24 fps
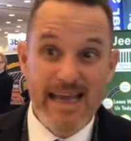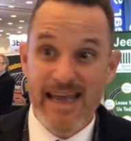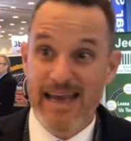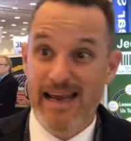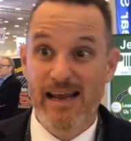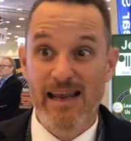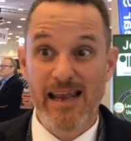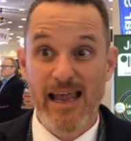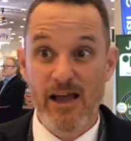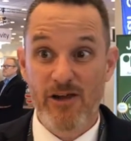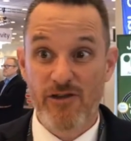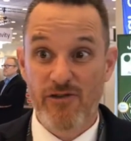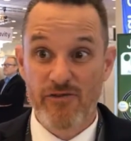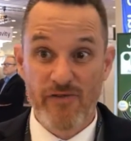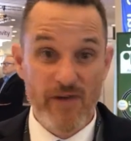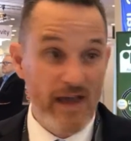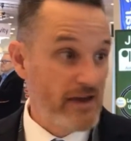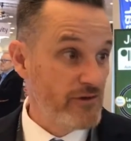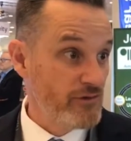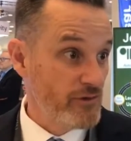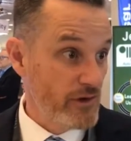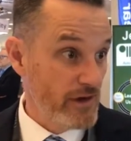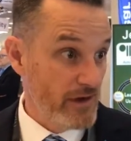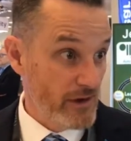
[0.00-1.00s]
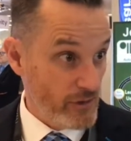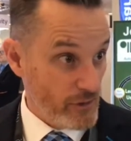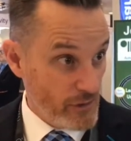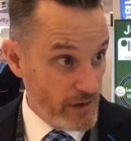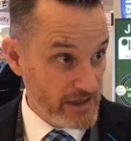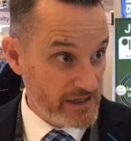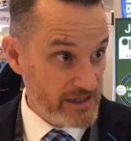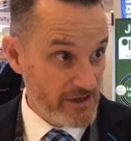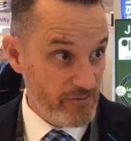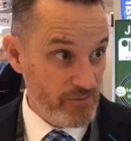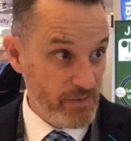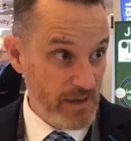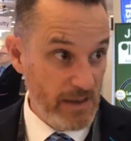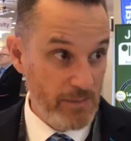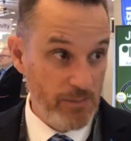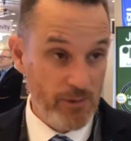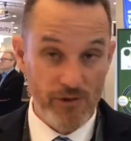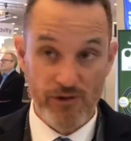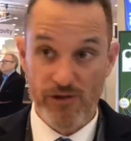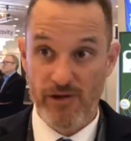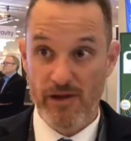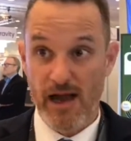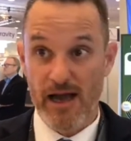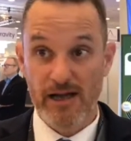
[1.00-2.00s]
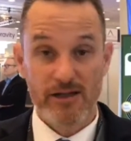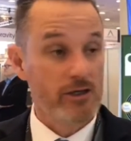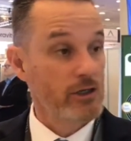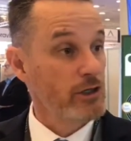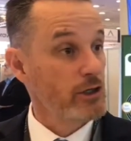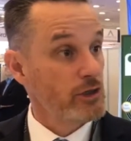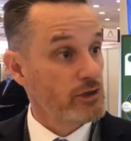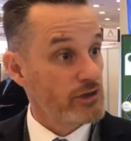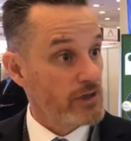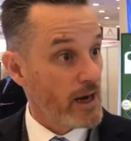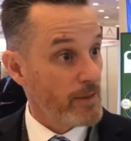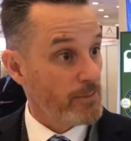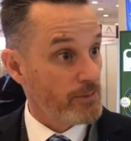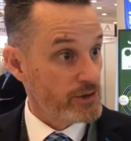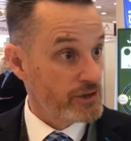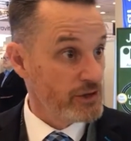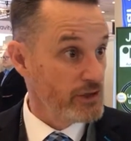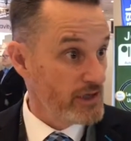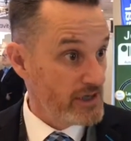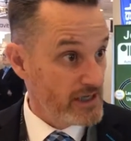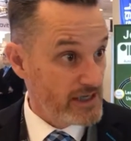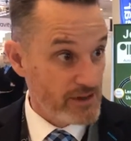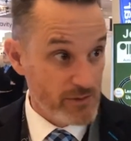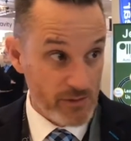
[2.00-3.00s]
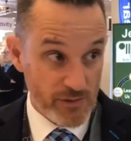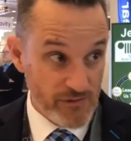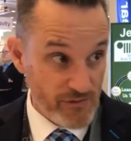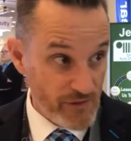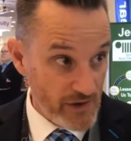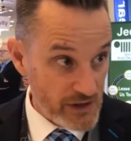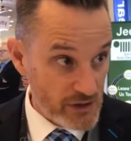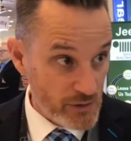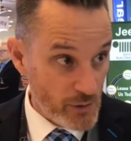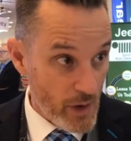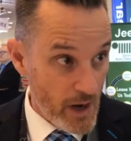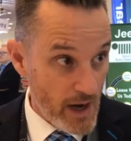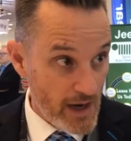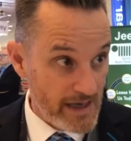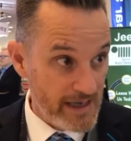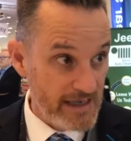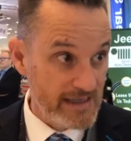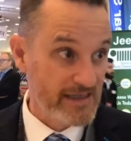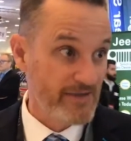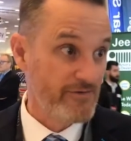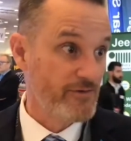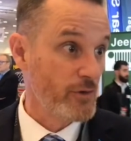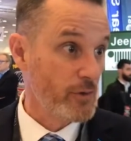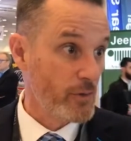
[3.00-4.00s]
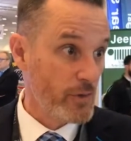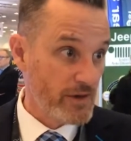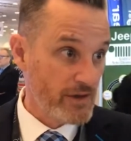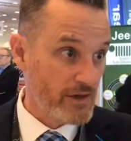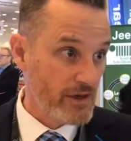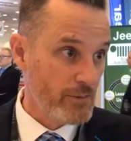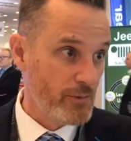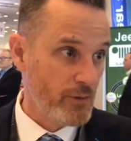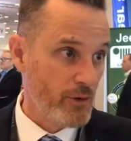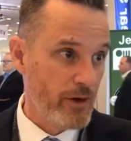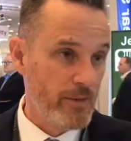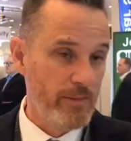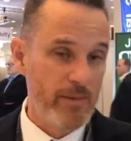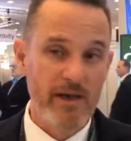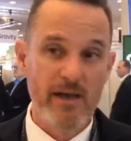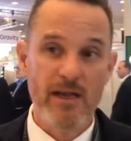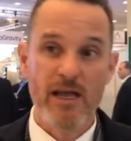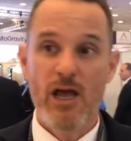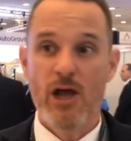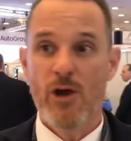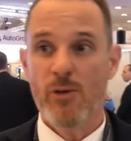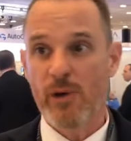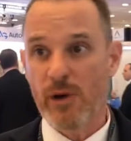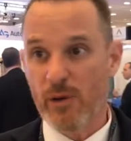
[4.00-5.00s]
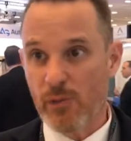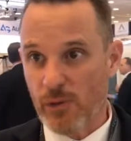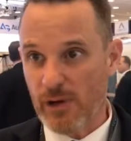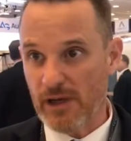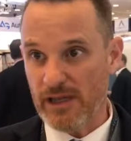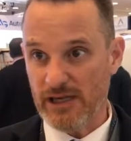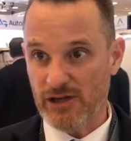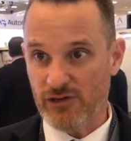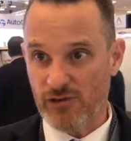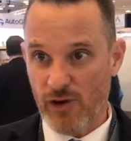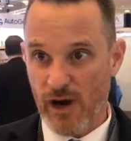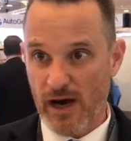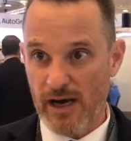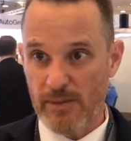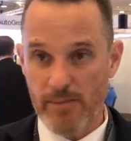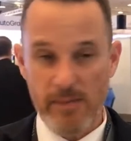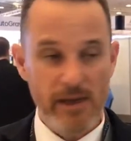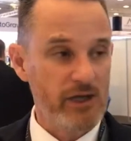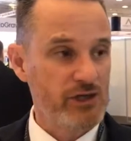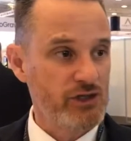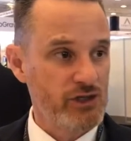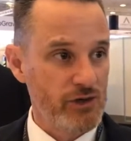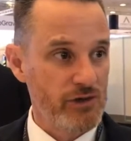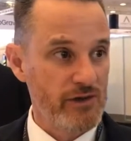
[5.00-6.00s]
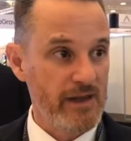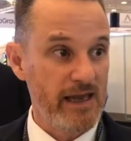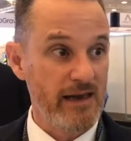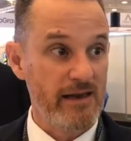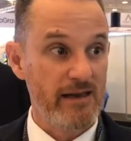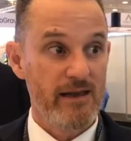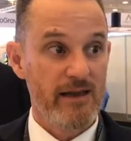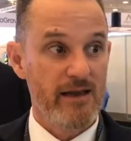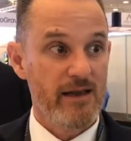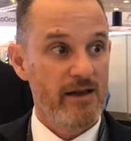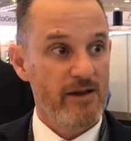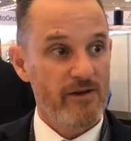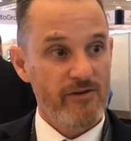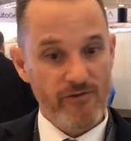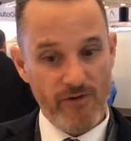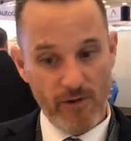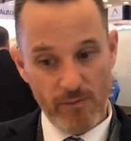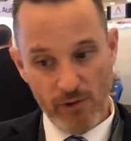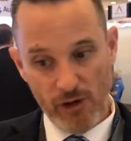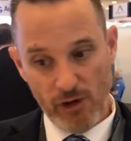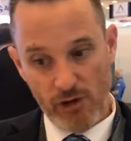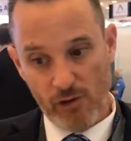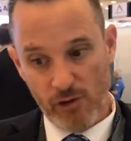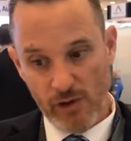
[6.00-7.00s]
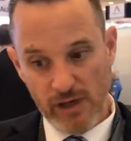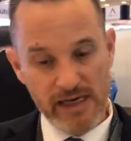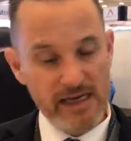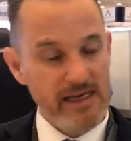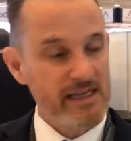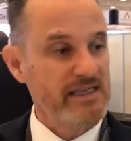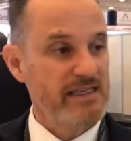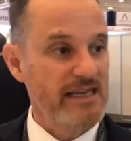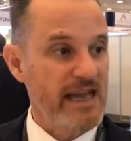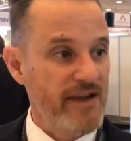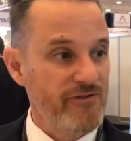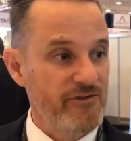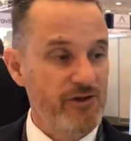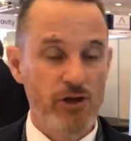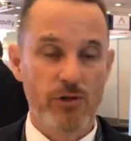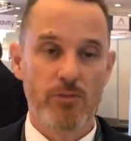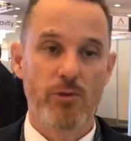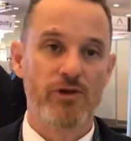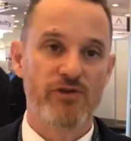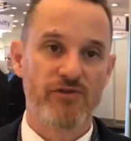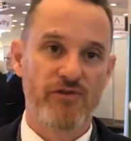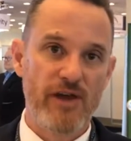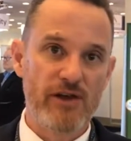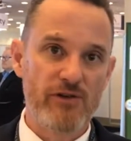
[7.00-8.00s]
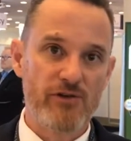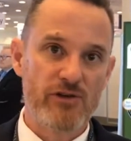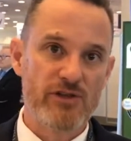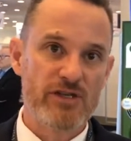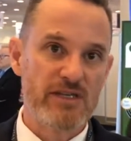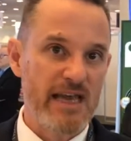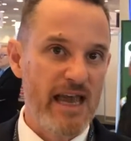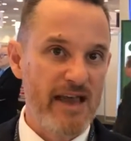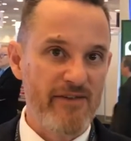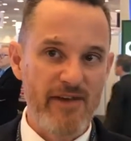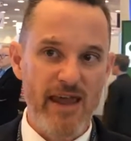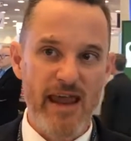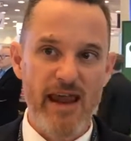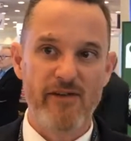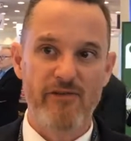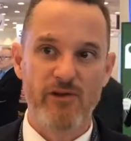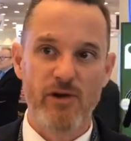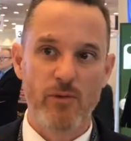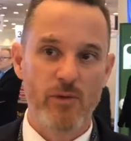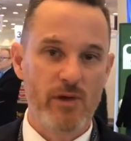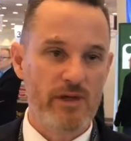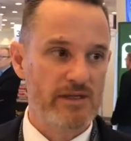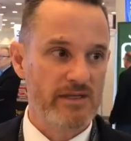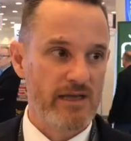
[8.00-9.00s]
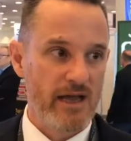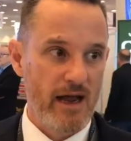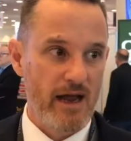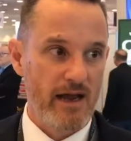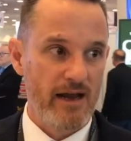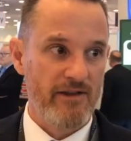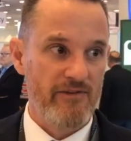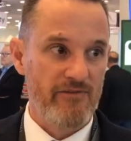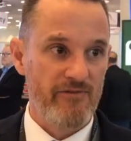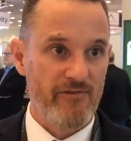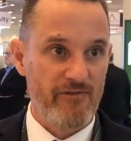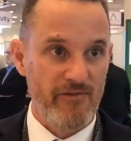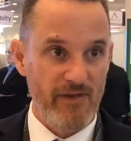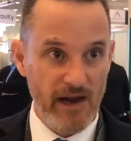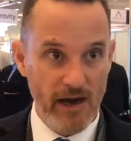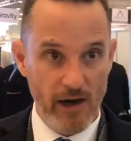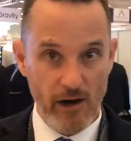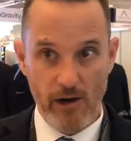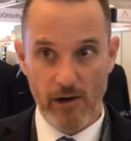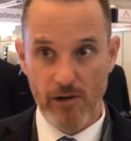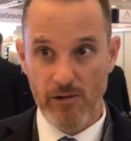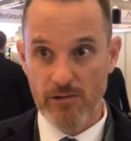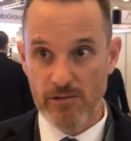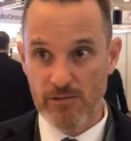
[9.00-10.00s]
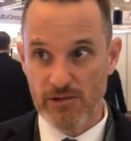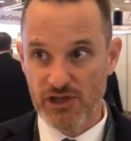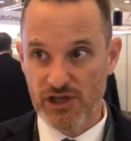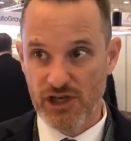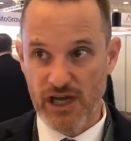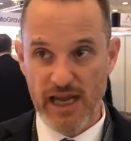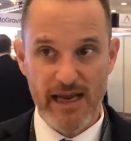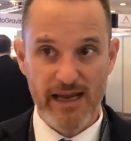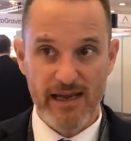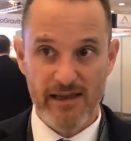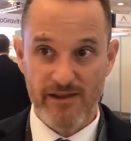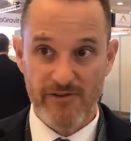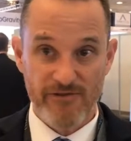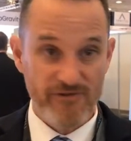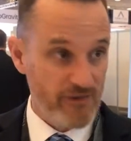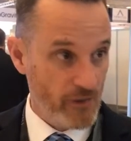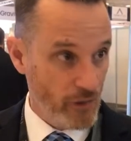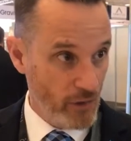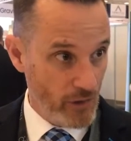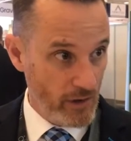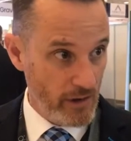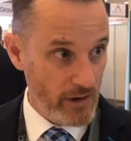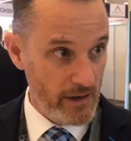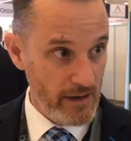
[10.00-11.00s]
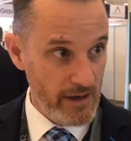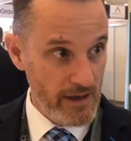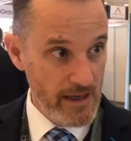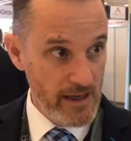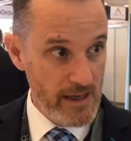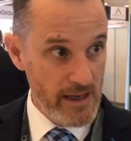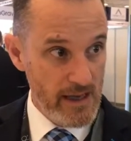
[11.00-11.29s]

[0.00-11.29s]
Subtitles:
It allows veteran, aggressive people not to lose opportunities with fresh walk-ins if they're with an appointment. We really try to make sure that from your greenest staff to your most veteran staff, everyone's got a fair shake at the floor.